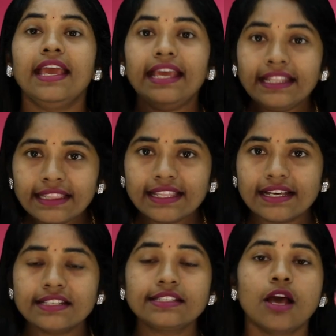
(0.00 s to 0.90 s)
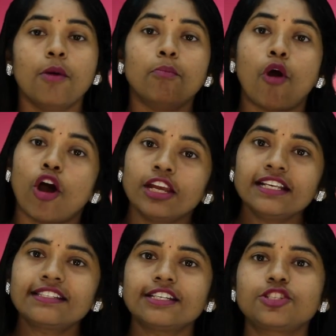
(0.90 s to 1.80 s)
In this,
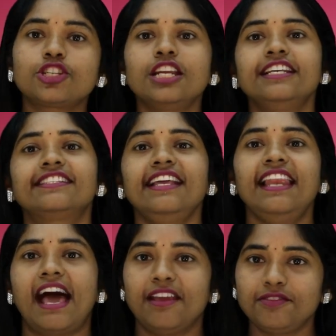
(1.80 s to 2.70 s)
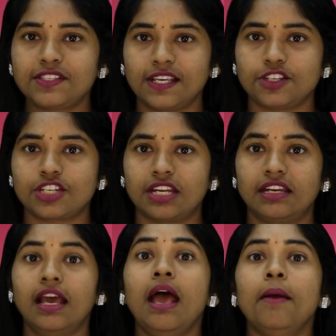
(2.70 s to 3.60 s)
morning session is a live
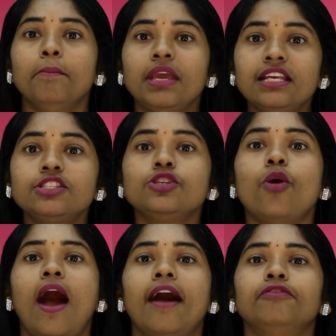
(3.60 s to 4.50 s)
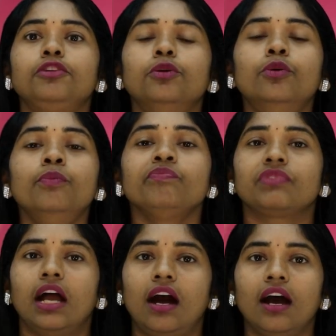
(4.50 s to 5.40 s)
session, means you have to
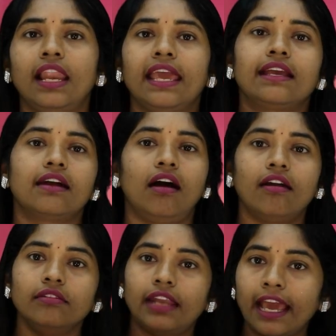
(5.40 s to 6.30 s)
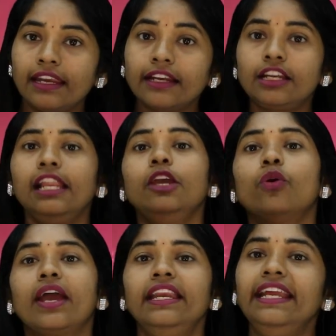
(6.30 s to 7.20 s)
directly
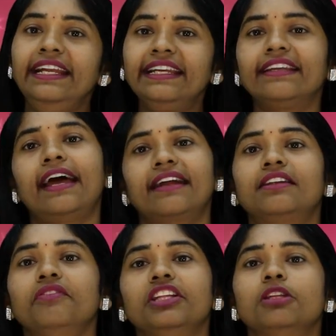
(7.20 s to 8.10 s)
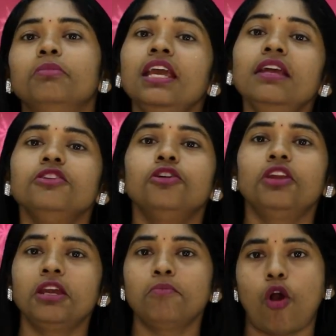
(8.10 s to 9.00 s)
you can interact with me
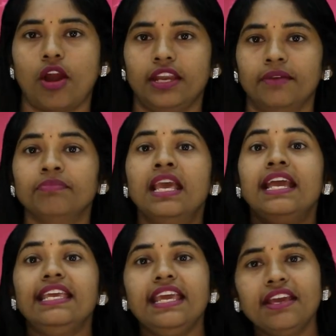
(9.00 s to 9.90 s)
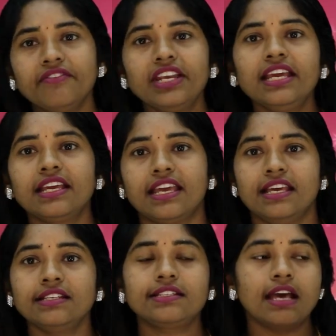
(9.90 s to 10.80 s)
during morning. Evening
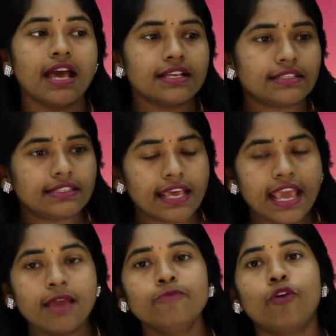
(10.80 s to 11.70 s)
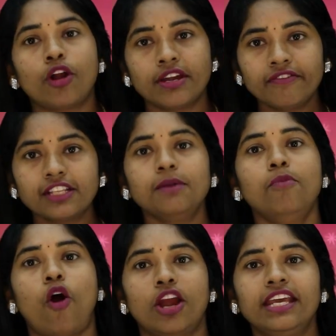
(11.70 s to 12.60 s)
is same, whatever the
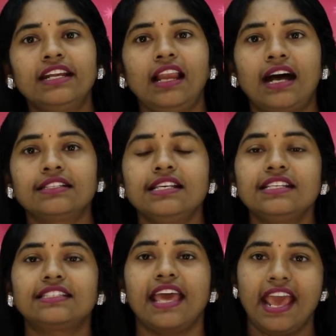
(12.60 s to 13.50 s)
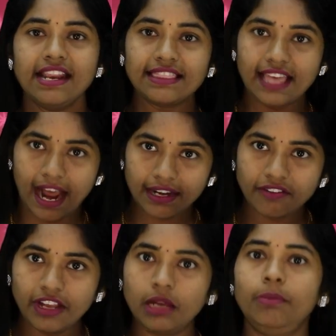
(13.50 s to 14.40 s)
morning class is there, that
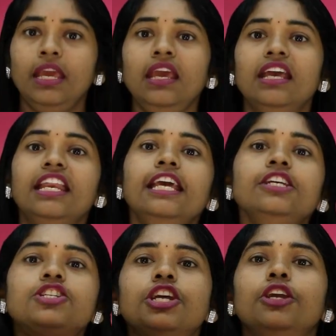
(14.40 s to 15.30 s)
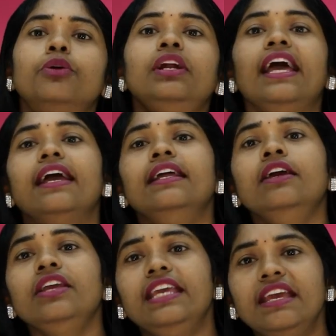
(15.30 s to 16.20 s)
will be rescheduled in
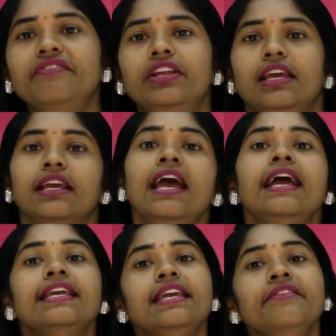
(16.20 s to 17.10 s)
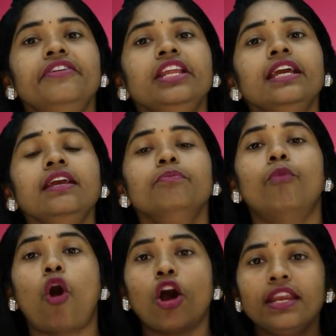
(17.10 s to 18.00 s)
evening. Evening,
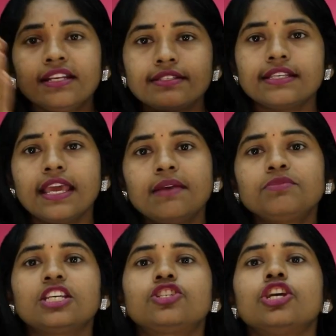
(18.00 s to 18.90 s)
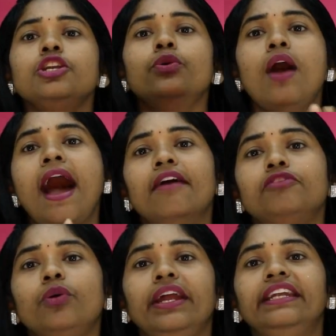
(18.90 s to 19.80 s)
morning, same session you
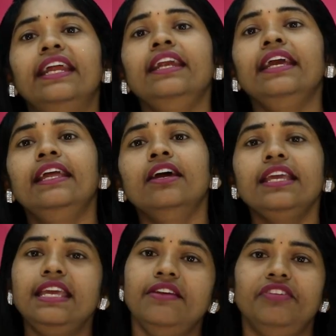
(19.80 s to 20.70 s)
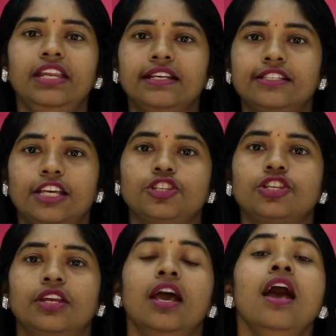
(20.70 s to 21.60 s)
have to attend in a evening
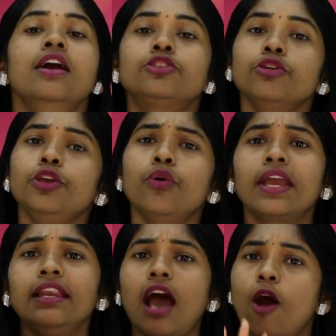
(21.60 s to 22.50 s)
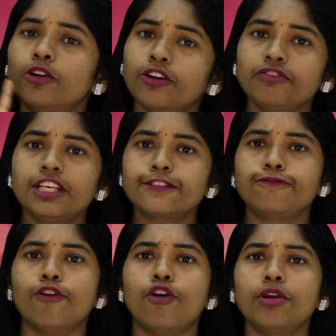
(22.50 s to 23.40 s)
session. So you can, out of these
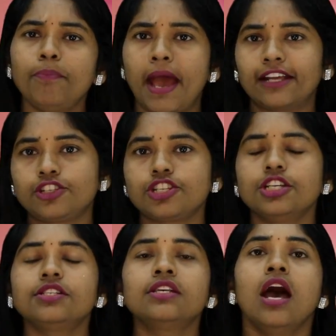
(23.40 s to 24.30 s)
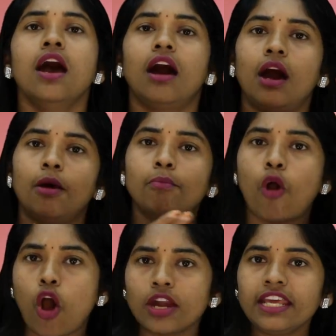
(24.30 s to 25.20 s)
four batches,
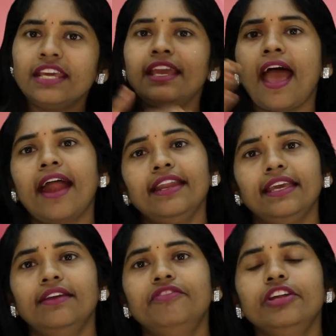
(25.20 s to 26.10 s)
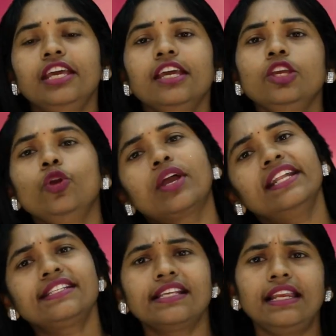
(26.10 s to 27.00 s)
morning and evening, you
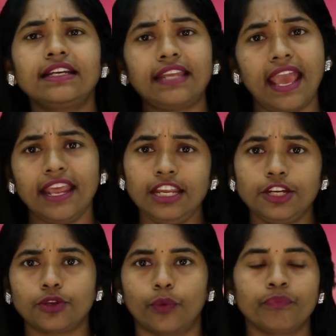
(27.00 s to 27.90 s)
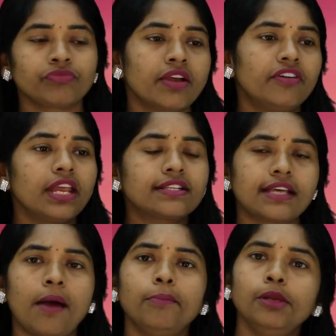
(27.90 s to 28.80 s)
can select any two. For
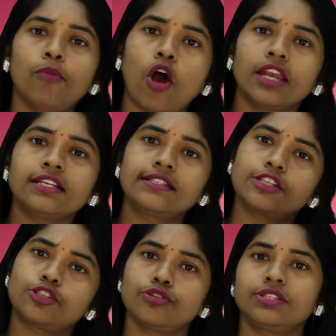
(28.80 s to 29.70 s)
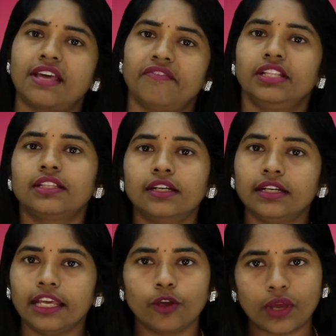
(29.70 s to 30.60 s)
example, morning 6 to
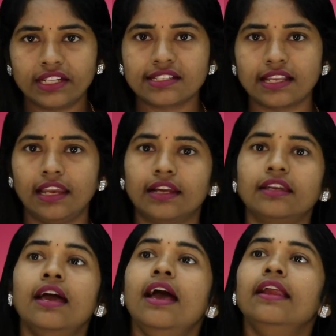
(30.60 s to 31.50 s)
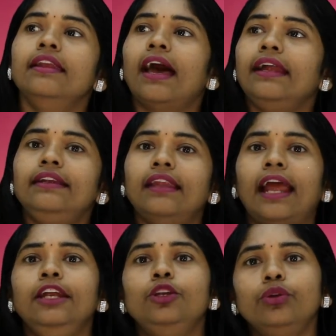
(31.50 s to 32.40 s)
7:30, you can select. Night
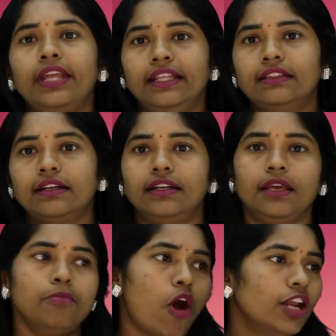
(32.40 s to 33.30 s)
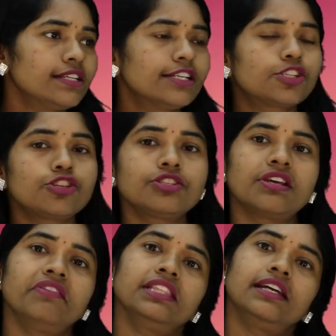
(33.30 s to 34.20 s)
9 to 10:30. Morning 6 to
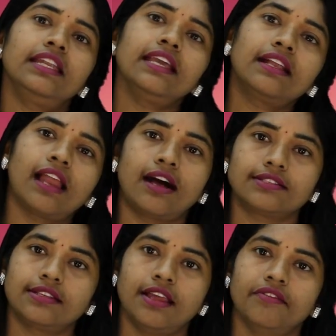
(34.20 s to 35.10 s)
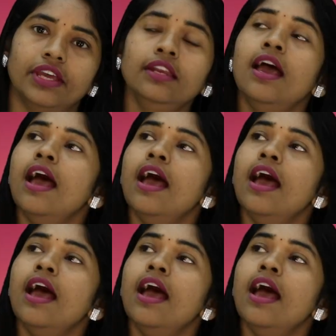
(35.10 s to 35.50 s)
7:30, class 11.